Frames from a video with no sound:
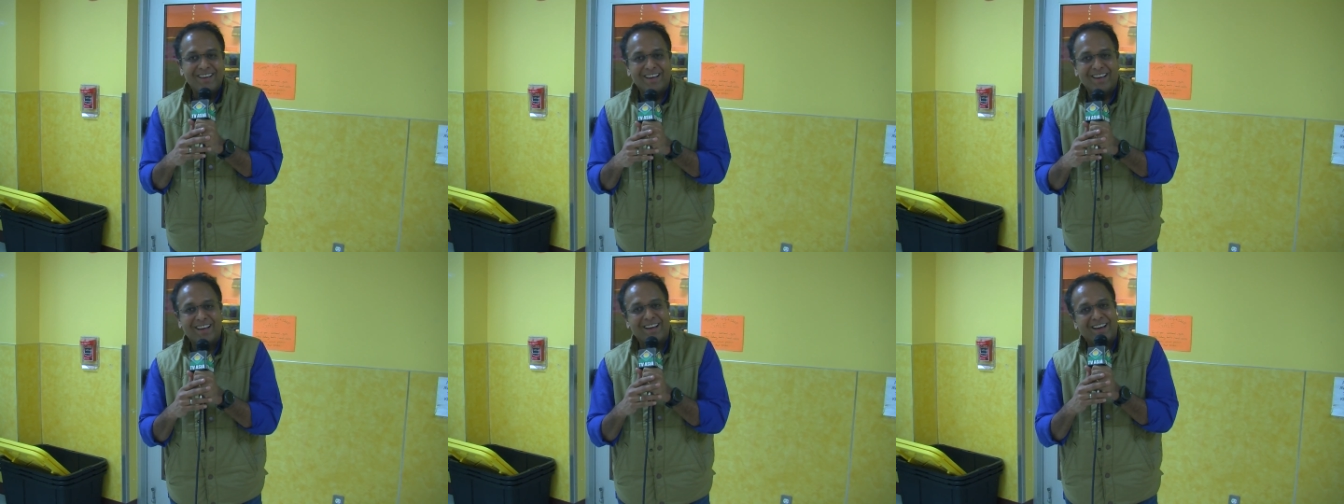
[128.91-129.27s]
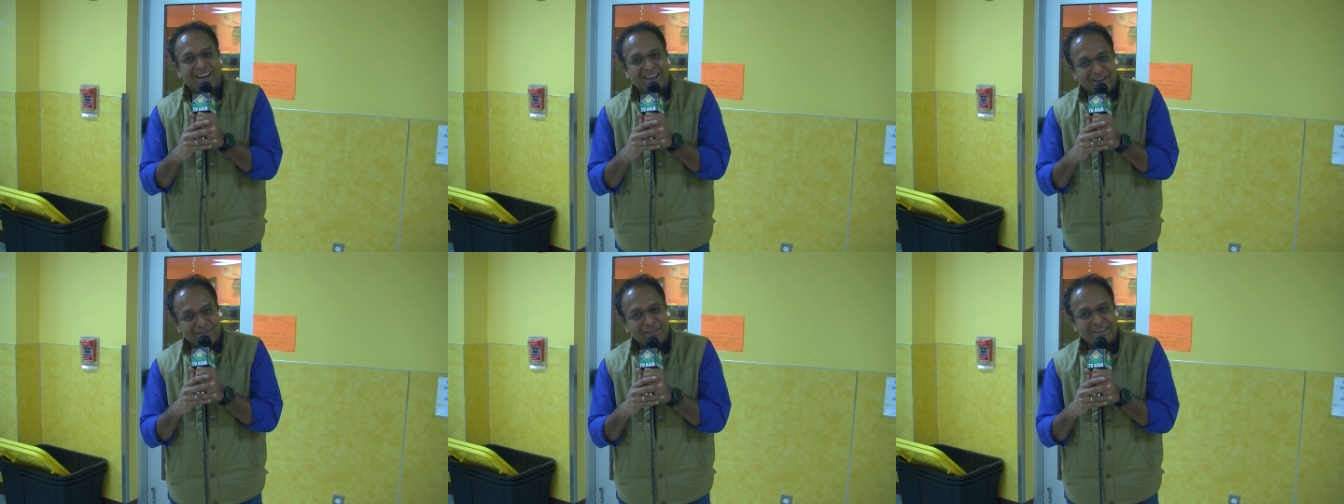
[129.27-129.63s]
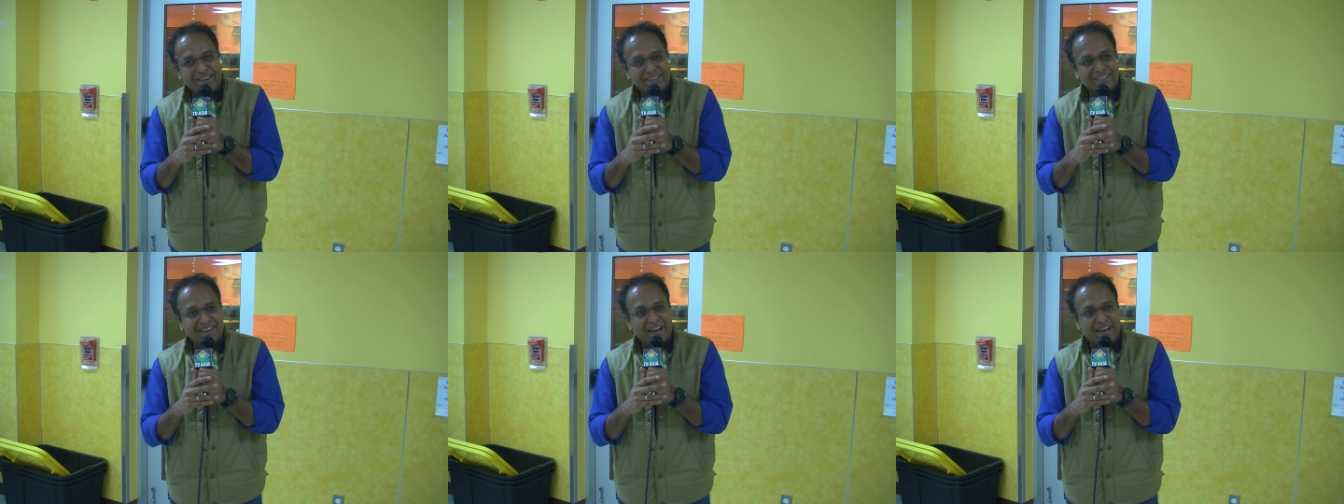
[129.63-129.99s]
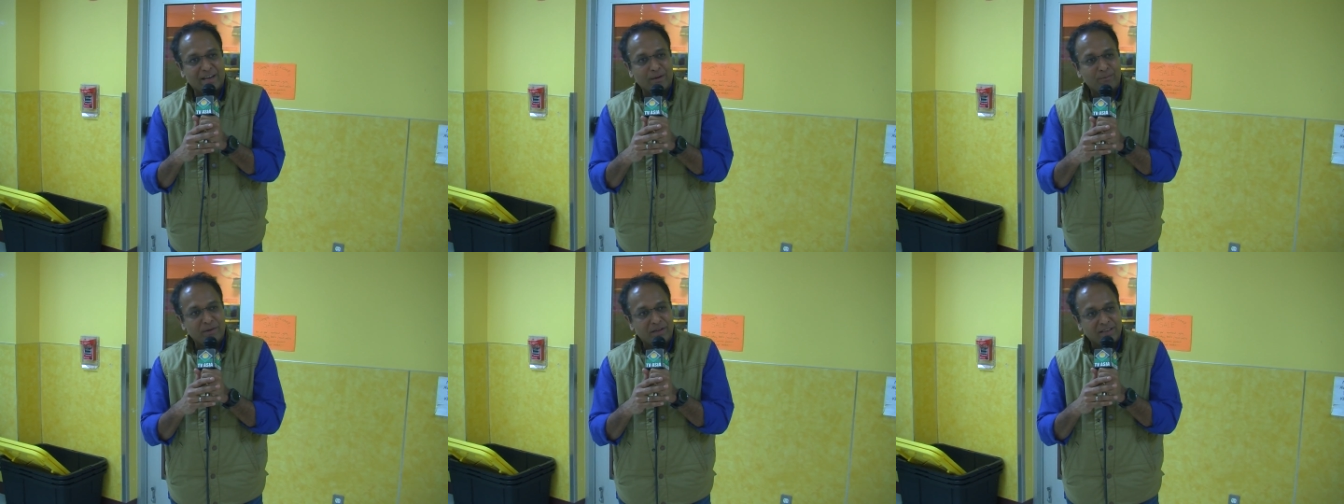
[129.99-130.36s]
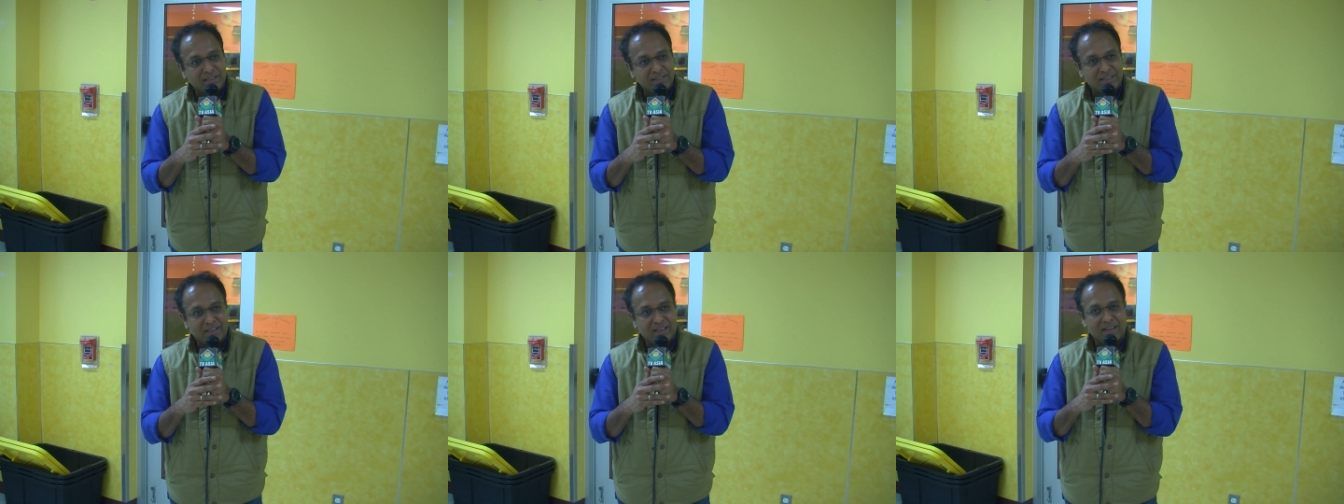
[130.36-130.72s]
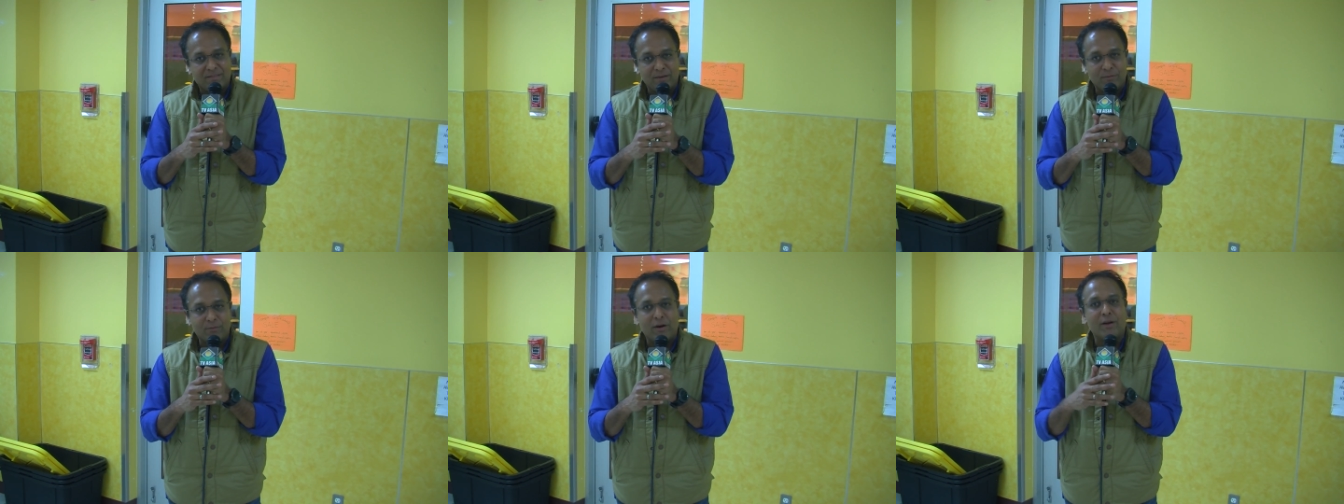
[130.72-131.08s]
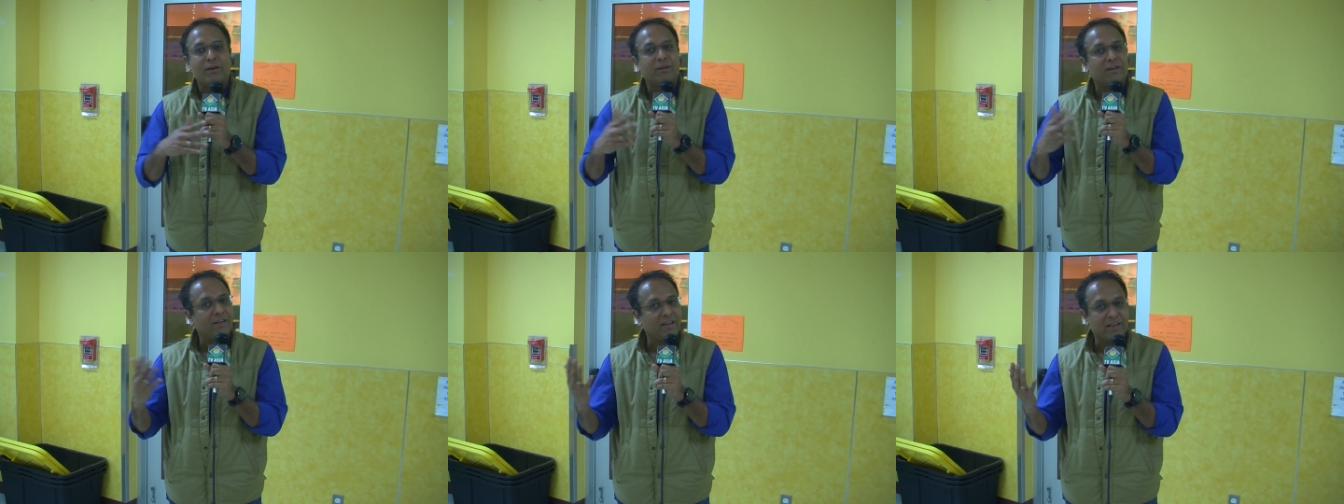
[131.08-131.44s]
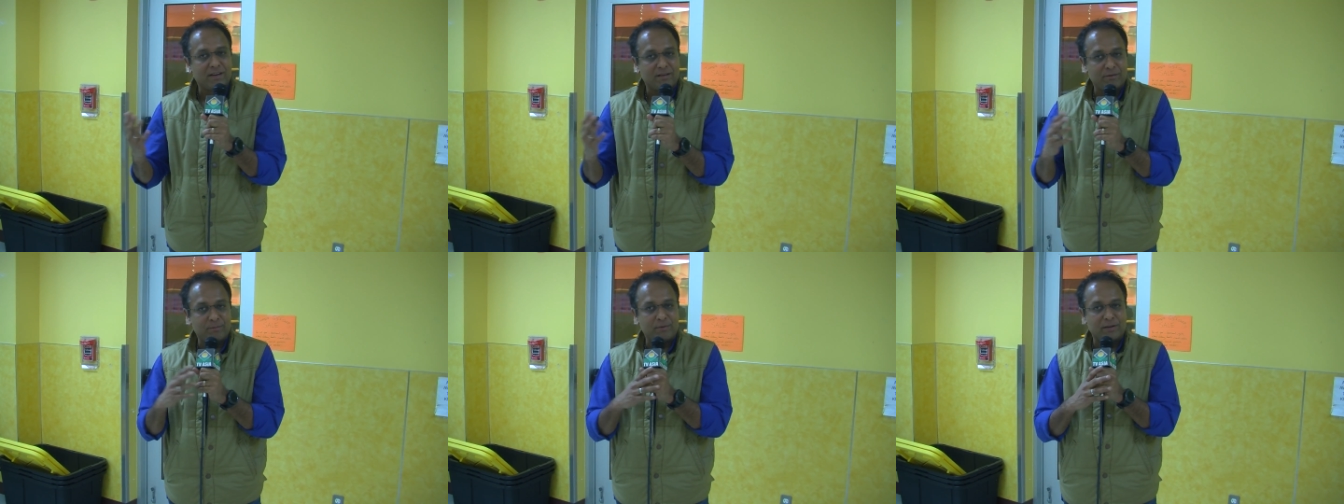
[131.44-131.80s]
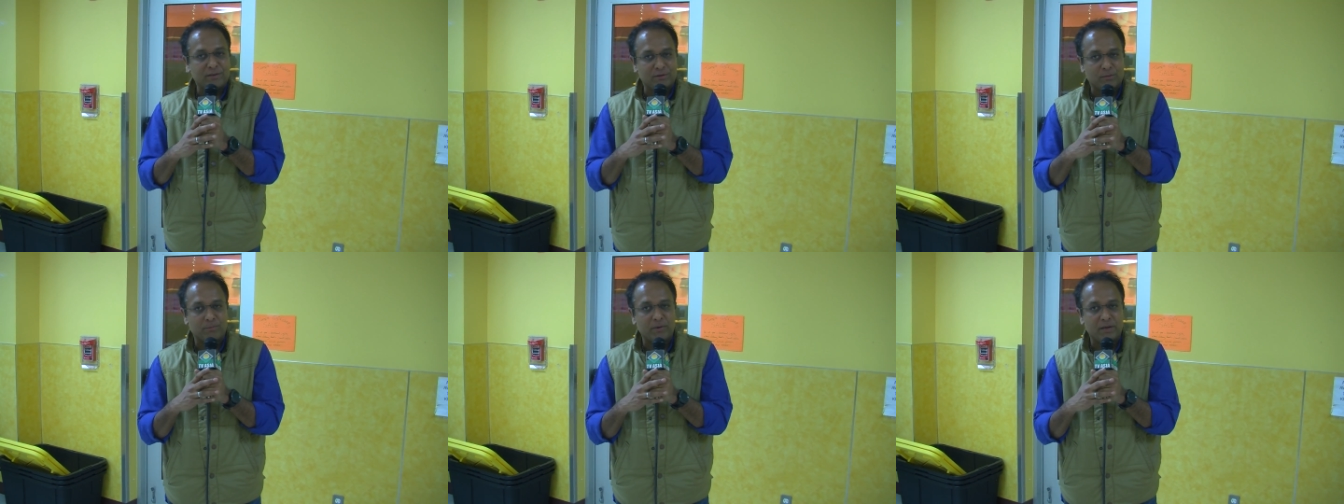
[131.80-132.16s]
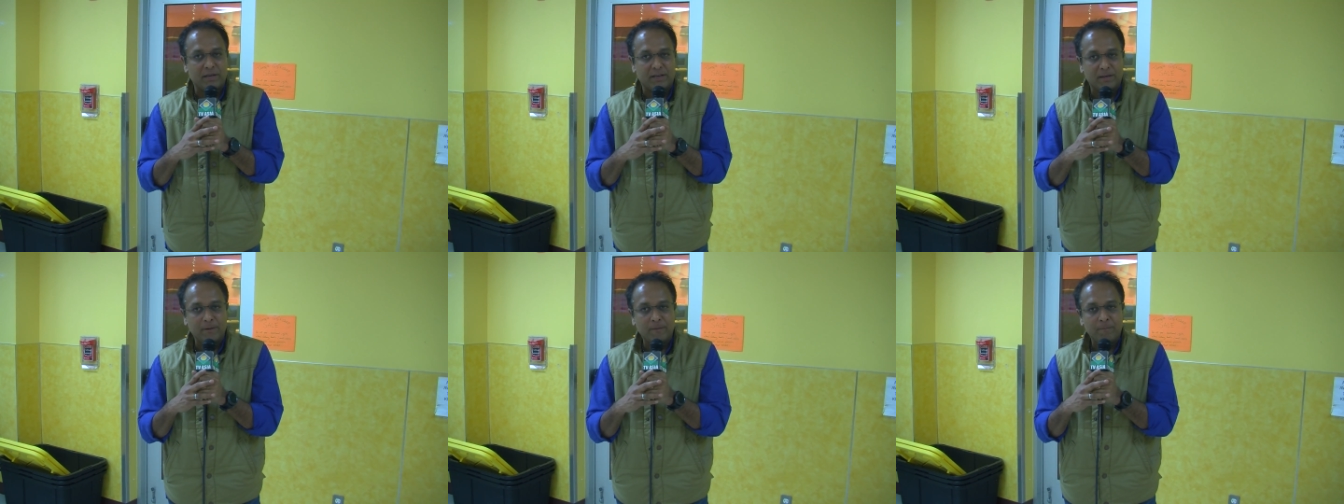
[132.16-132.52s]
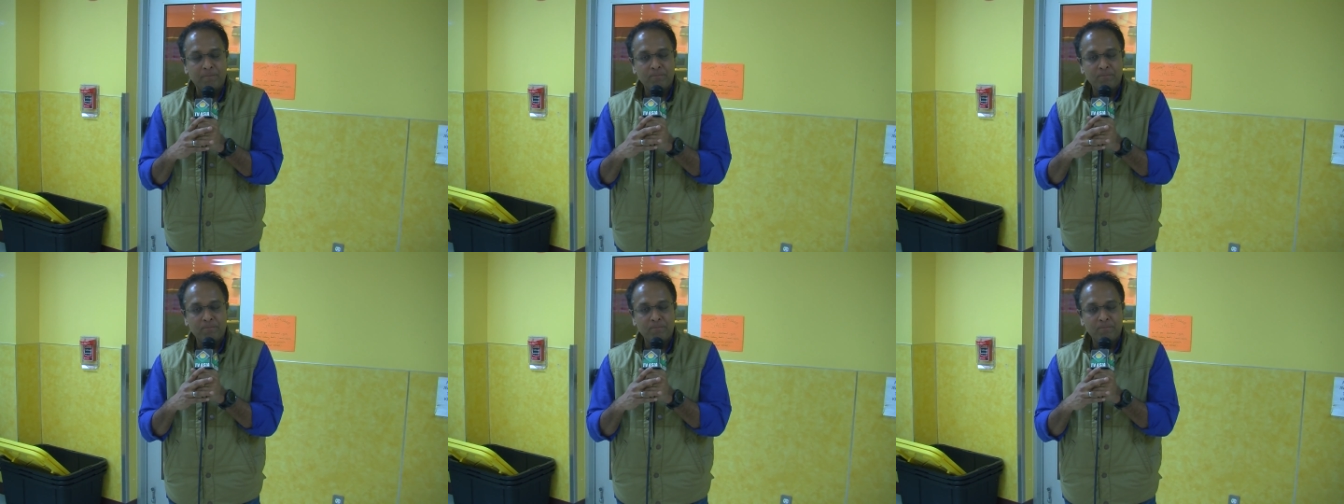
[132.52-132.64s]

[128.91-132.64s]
uh, arrival in Seattle because uh, we want to hear everybody's opinion.